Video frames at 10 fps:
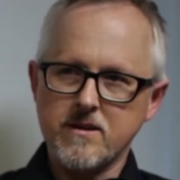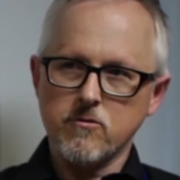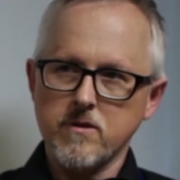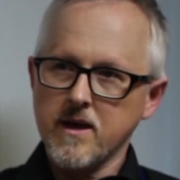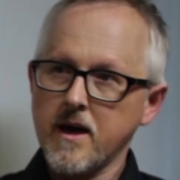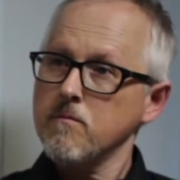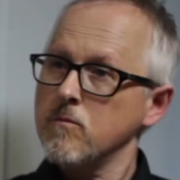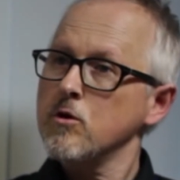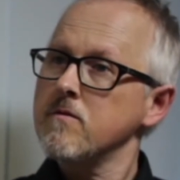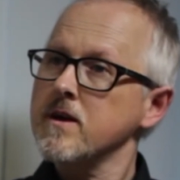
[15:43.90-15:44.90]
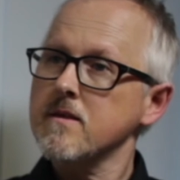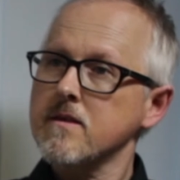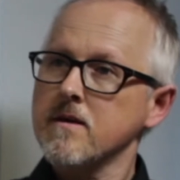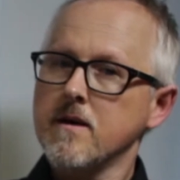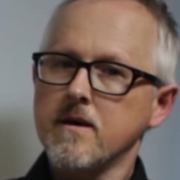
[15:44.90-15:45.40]
all the 8 movies.
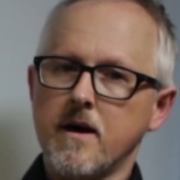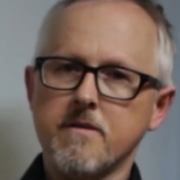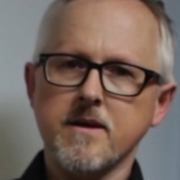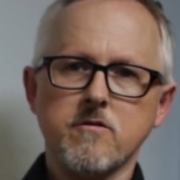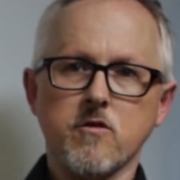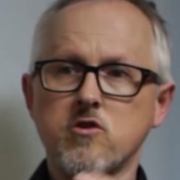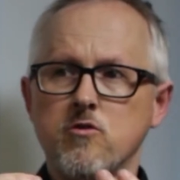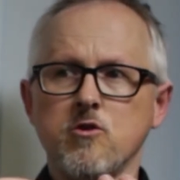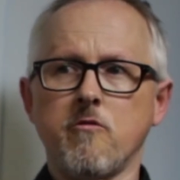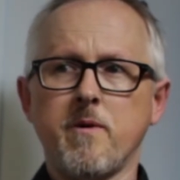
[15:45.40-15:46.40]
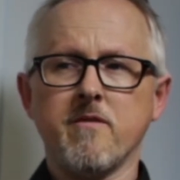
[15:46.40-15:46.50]
And I think there's a crew of about